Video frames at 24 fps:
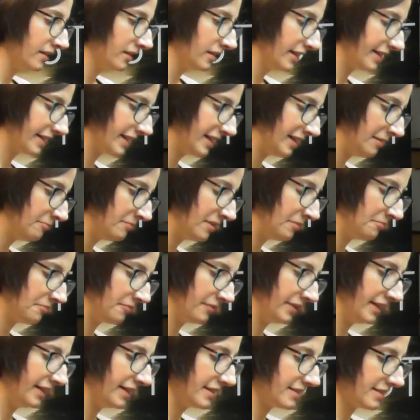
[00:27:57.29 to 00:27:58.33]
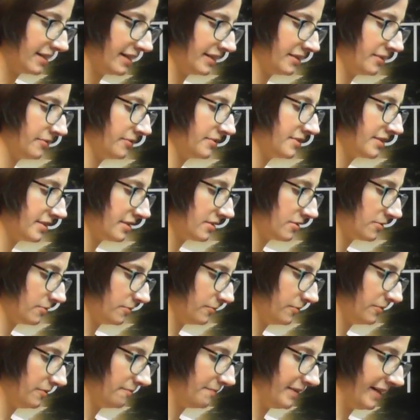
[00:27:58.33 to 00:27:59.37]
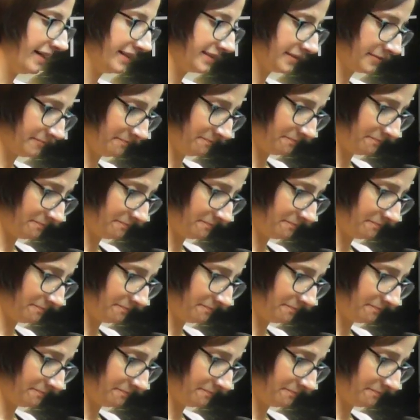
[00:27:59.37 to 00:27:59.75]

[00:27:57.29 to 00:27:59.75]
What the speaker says: A key memory is that I noticed all the bad